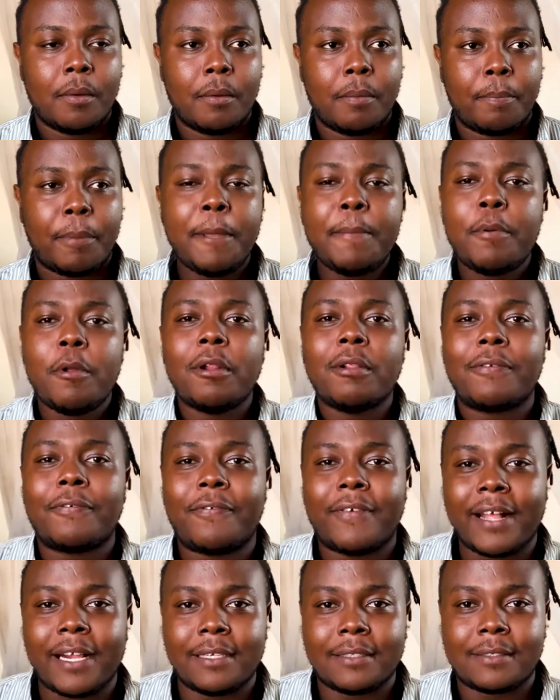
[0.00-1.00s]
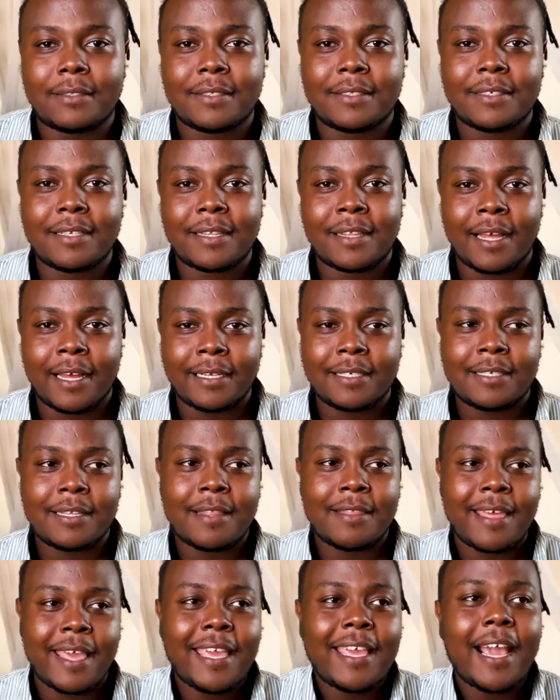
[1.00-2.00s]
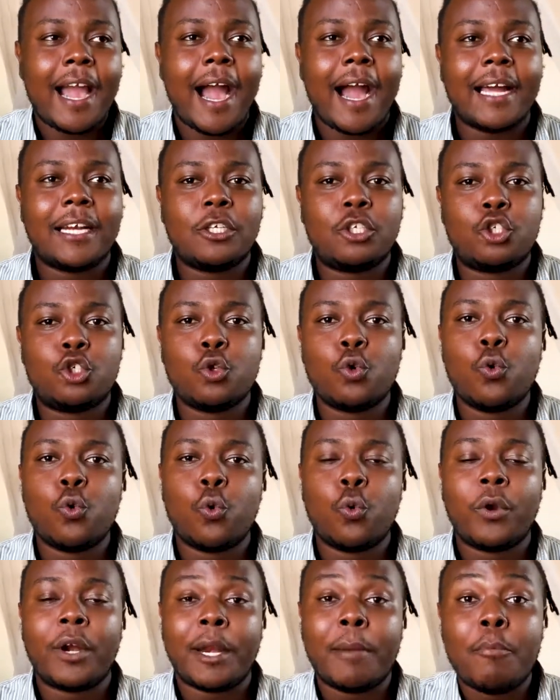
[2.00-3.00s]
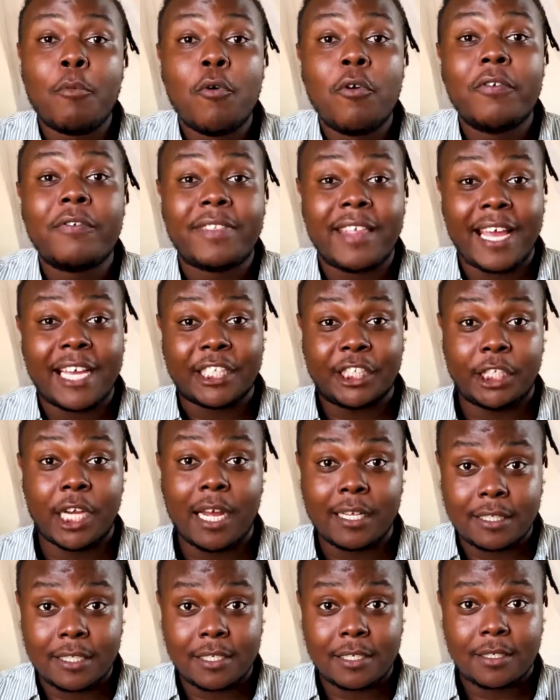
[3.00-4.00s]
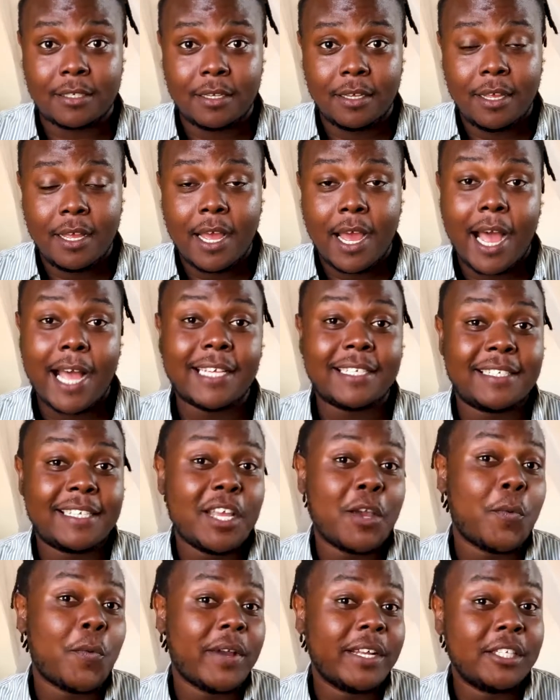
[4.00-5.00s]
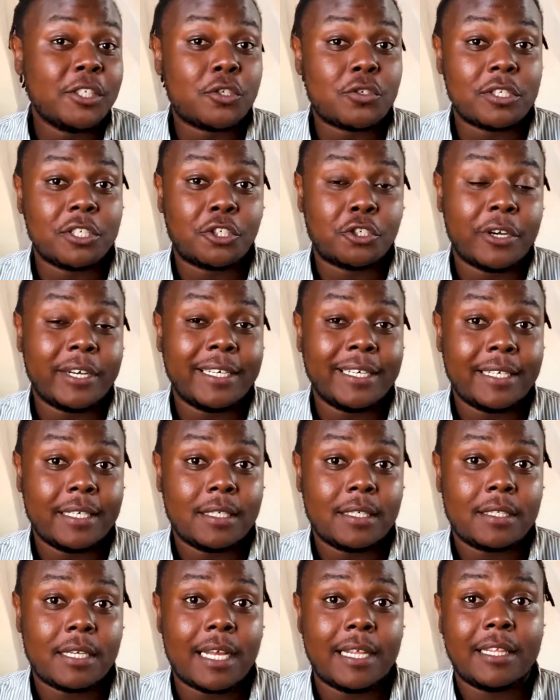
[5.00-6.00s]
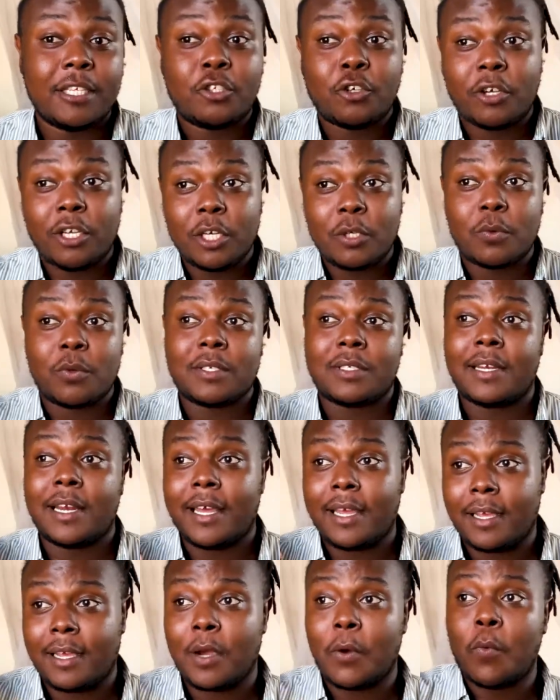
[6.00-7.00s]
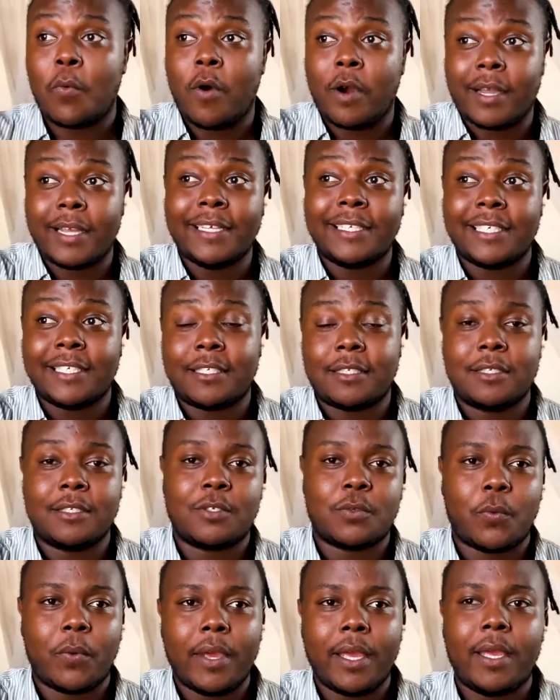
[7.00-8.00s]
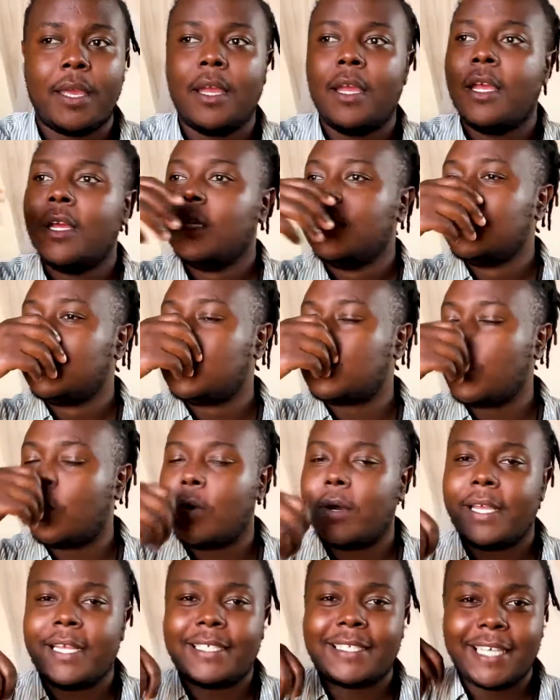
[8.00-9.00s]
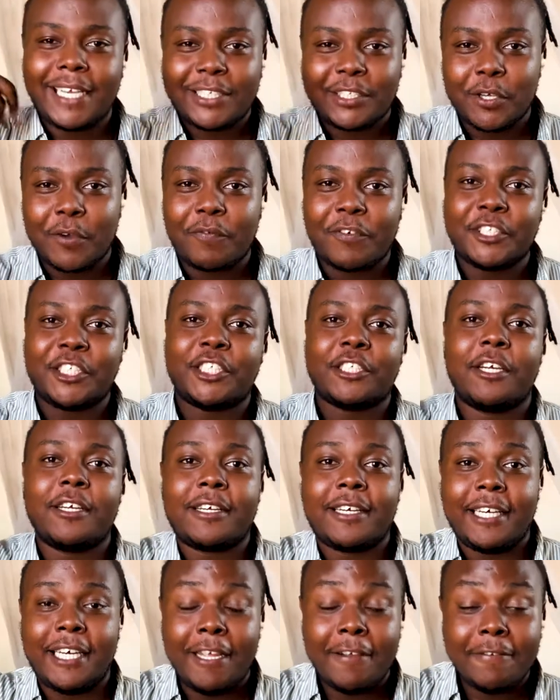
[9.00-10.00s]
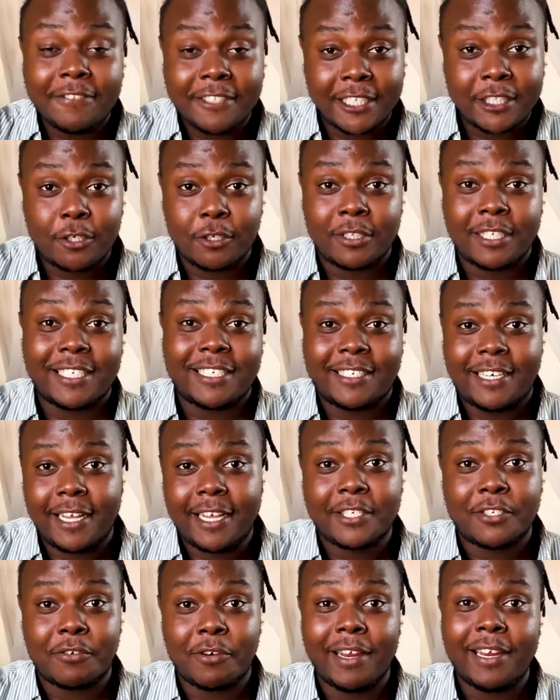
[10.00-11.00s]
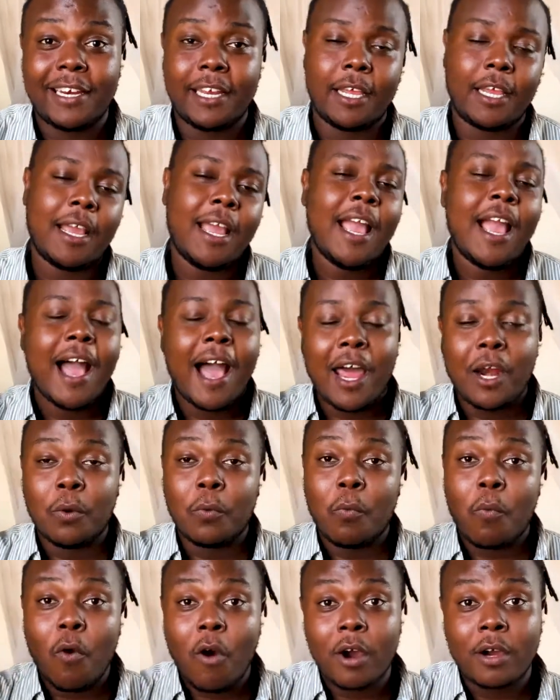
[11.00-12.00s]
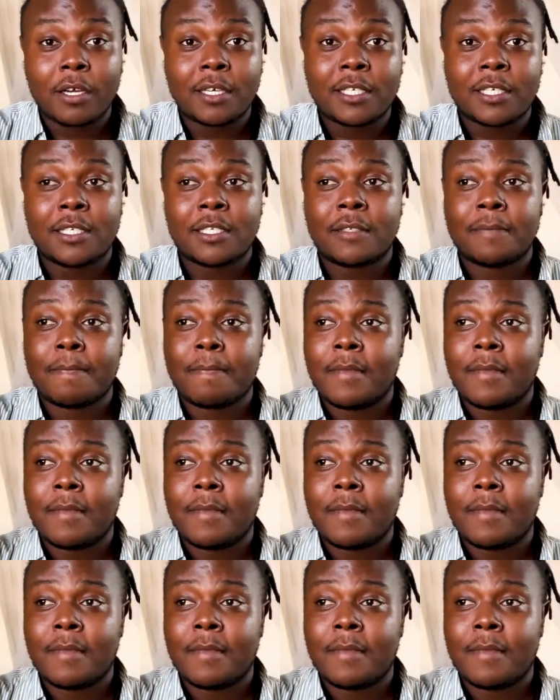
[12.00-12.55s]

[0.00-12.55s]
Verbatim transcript: people felt that they had to remove their shirts as they went to the toilet and the toilet was like a walking distance away. So he takes off his shirt, leaves it on the stairs railing, and walks